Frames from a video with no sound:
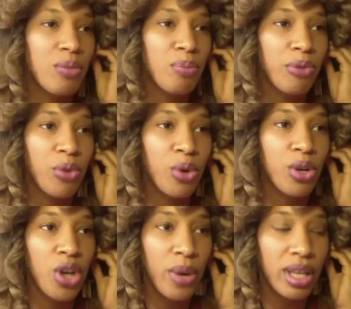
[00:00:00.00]
before
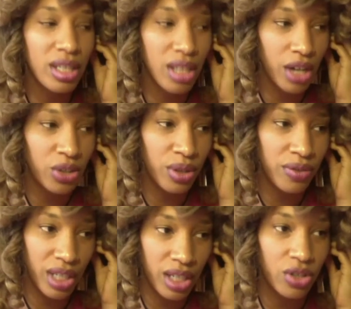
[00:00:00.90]
knowing the doctrine of
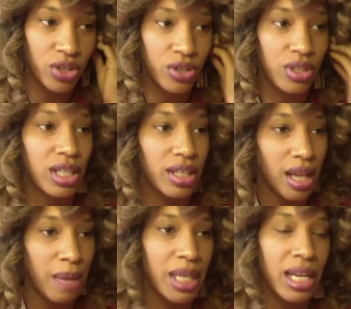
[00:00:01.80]
signatures, and
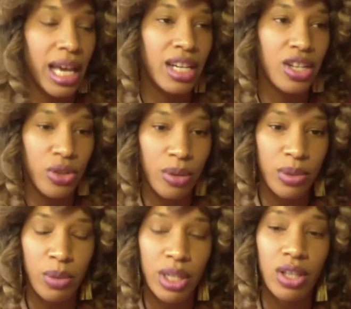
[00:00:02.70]
I mean, I didn't know that
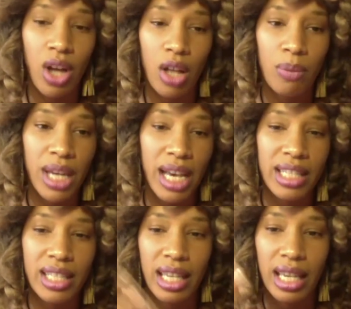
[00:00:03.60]
was what it's called, but
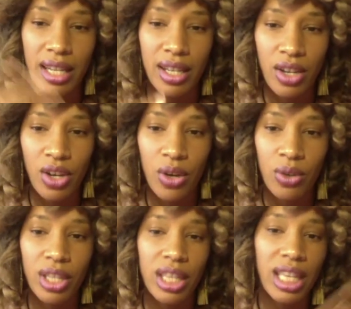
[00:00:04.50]
I'd seen, you
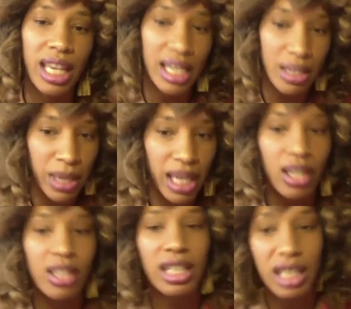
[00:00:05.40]
know, the kidney bean
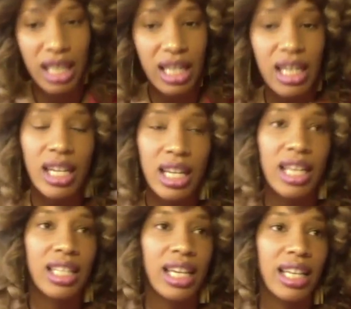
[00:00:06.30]
looks like the kidney and
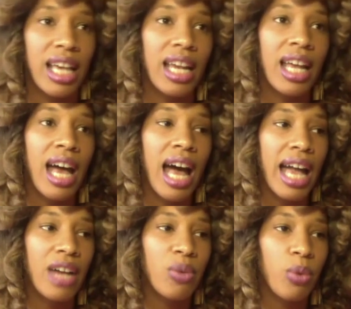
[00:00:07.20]
things like that.
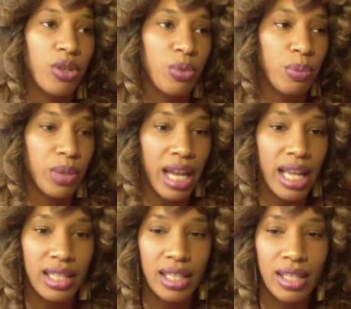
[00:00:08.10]
I had worked with
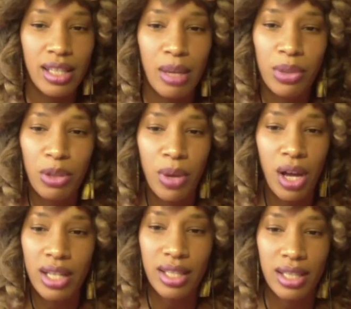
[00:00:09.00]
plants and stumbled
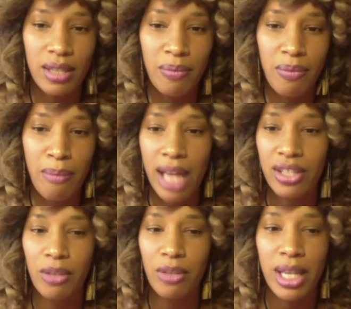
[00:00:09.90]
upon some
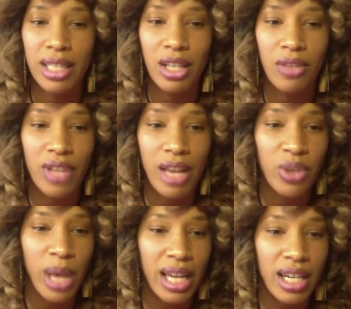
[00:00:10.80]
magic myself. Have
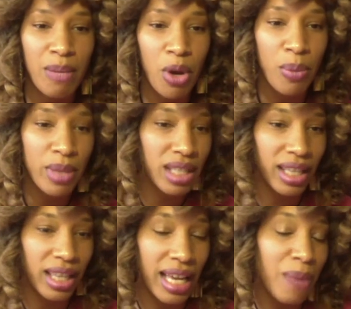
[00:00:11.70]
you had any moments
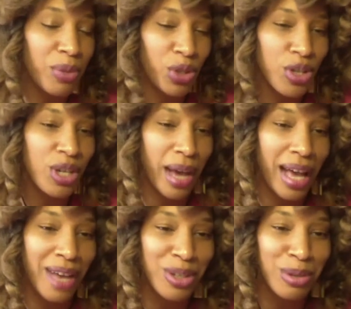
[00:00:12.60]
like that? I'm sure you
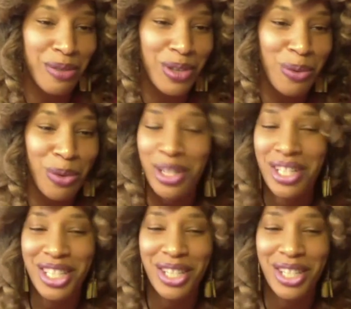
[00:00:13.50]
have. You live in the woods.